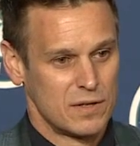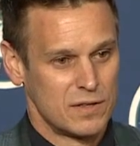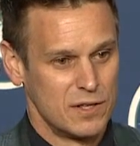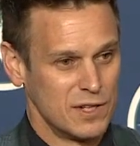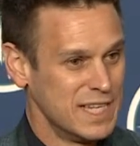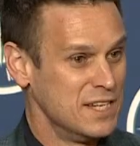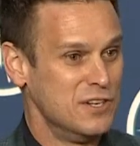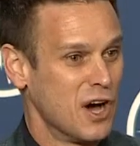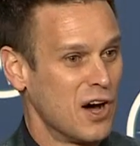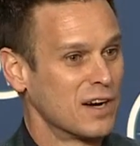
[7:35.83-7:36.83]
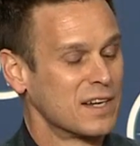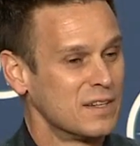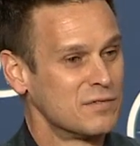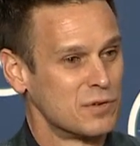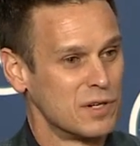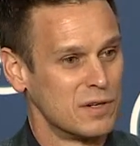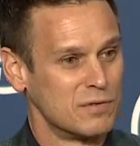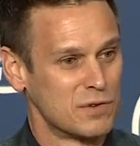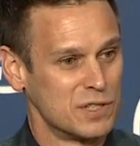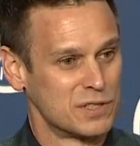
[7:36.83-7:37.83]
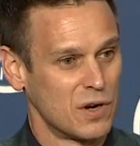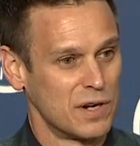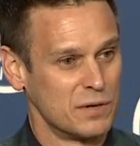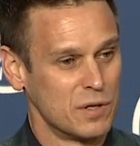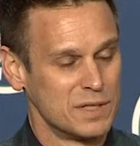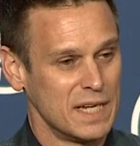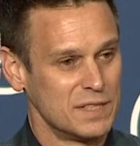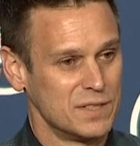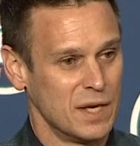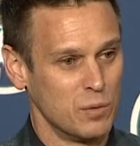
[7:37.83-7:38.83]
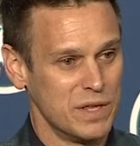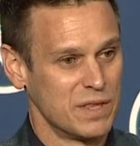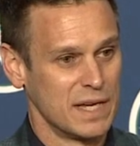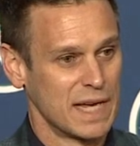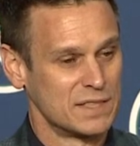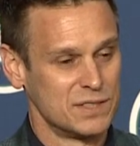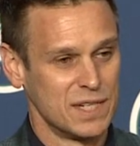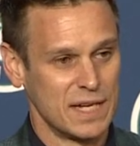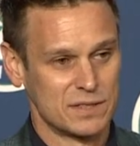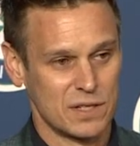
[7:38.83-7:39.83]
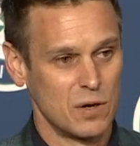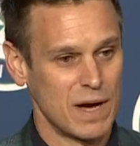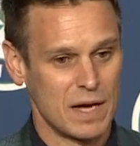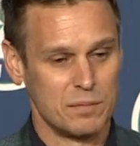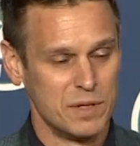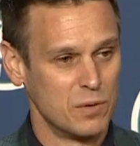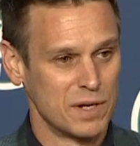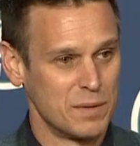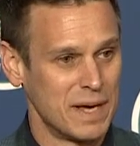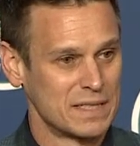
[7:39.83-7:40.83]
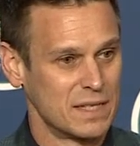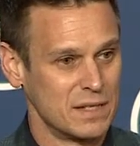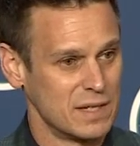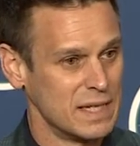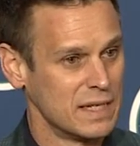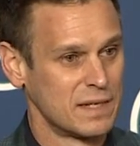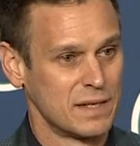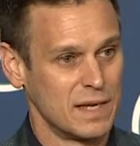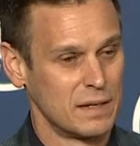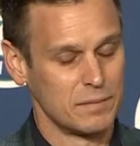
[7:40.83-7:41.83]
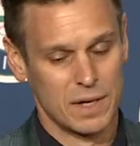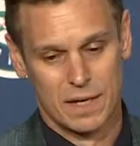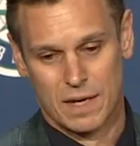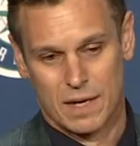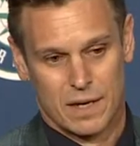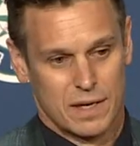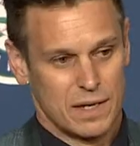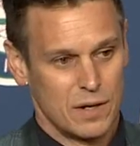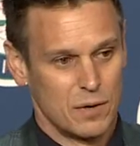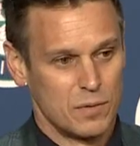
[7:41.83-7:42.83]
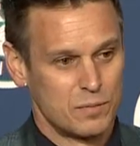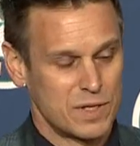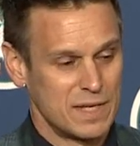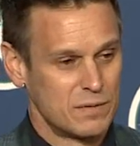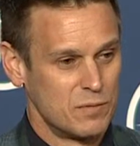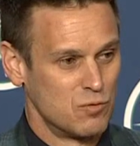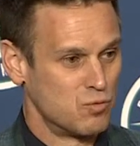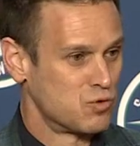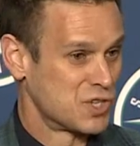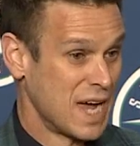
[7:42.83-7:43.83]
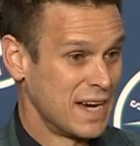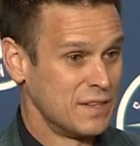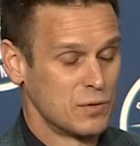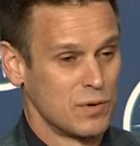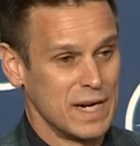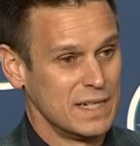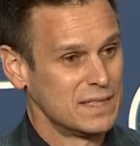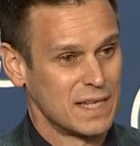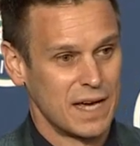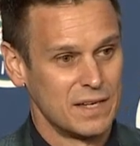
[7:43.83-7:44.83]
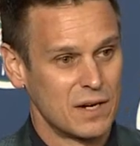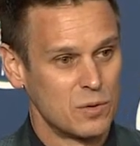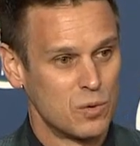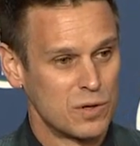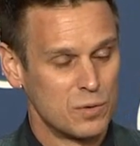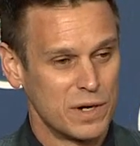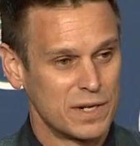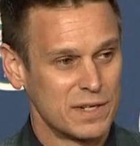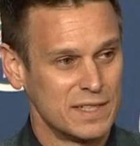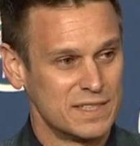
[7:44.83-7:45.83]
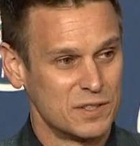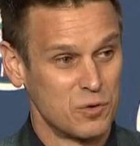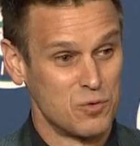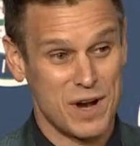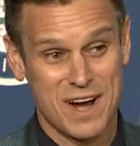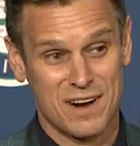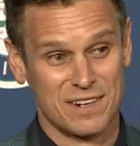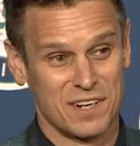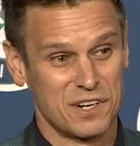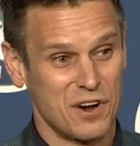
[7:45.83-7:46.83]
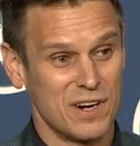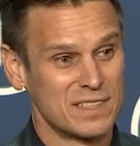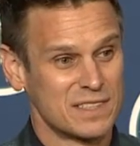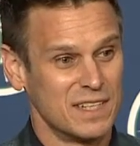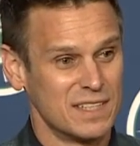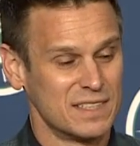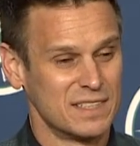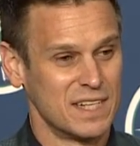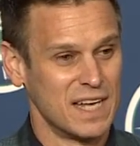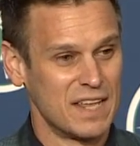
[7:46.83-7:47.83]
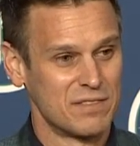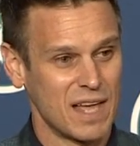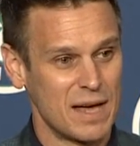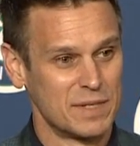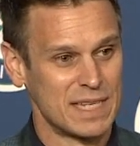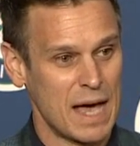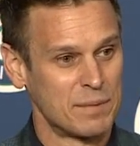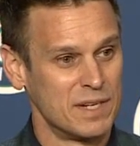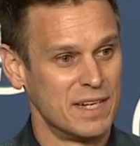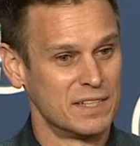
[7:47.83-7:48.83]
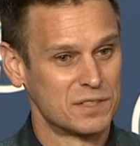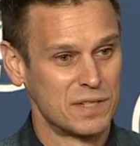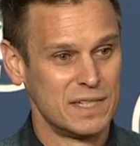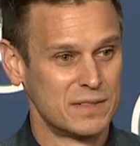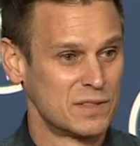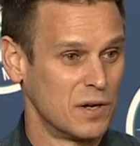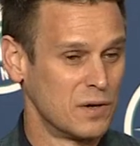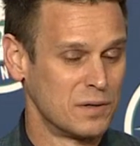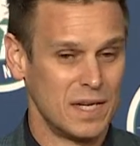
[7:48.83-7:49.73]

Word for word: the lead dog for, for a starting rotation that we think has a chance to go out and be one of the best in the league. And, you know, signing the reigning Cy Young Award winner is a rare occurrence. I think this is the ninth time it's happened in history. So